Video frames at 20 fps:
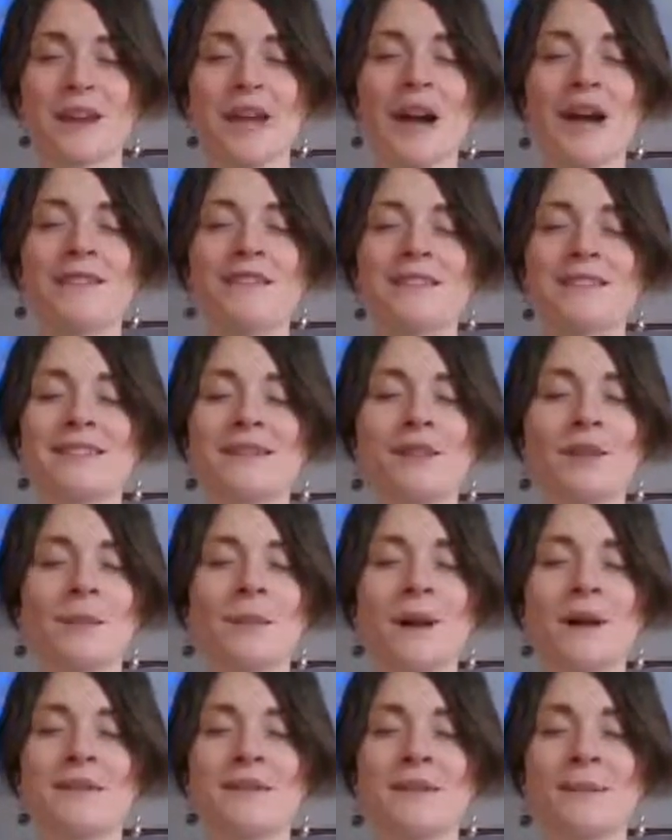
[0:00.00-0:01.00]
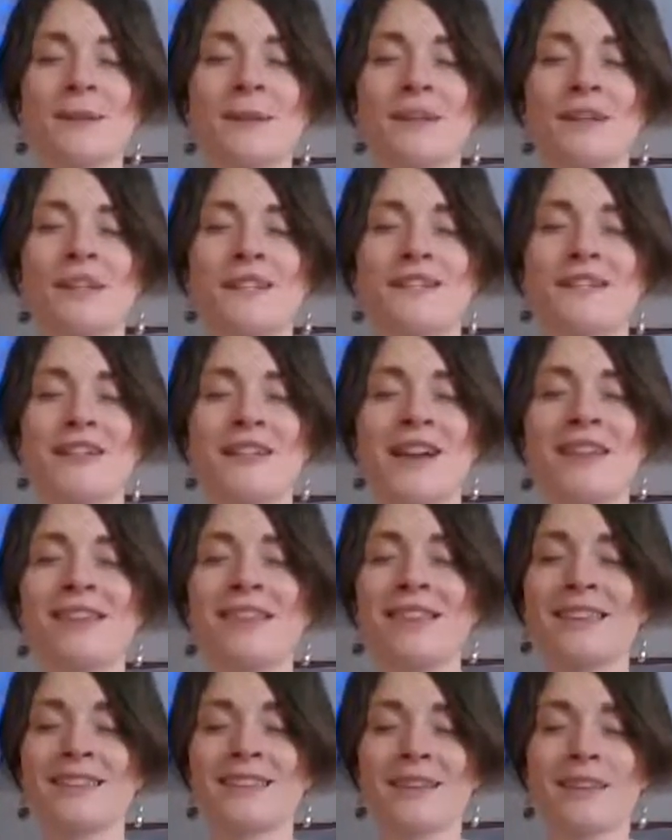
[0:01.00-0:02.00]
Obviously, the possibilities are
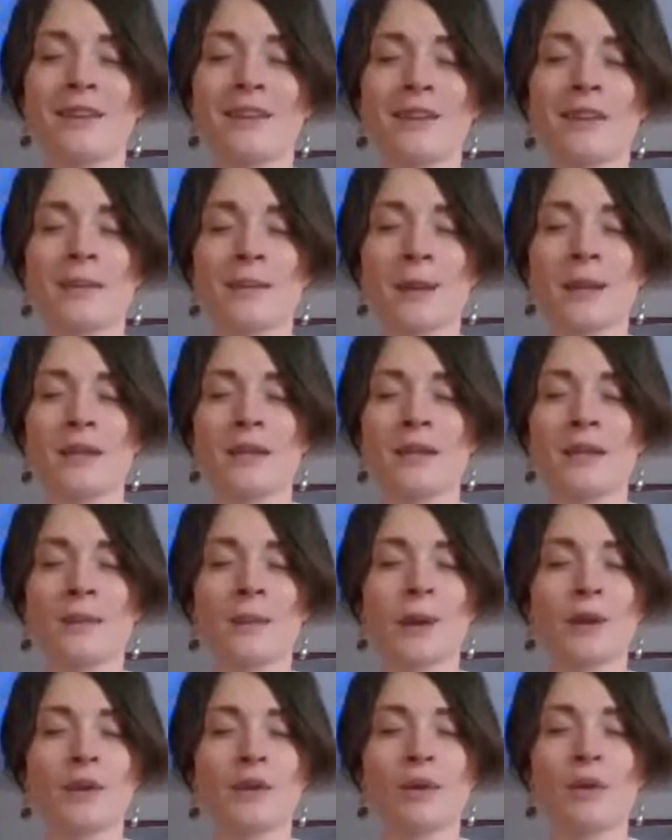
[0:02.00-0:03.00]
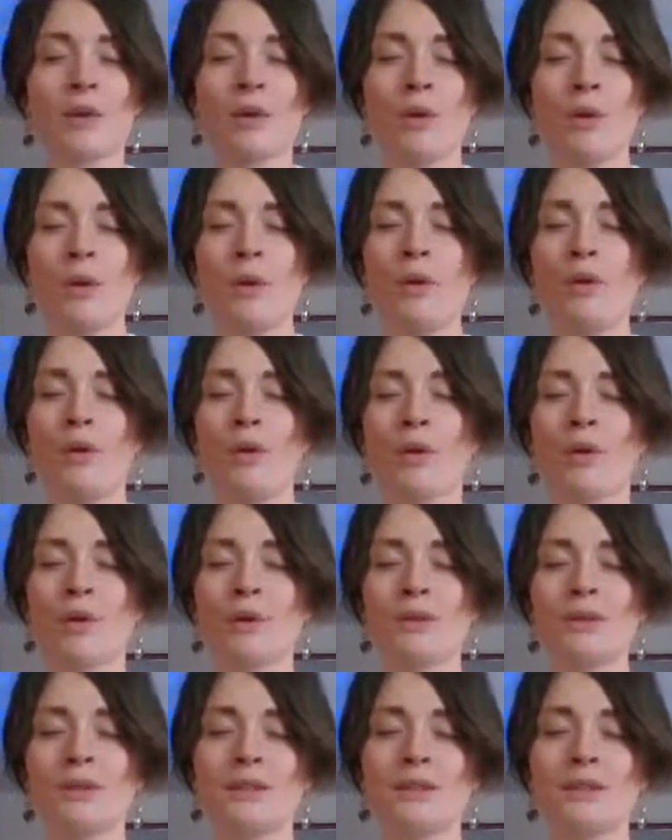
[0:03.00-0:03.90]
endless here, dependent upon your goal.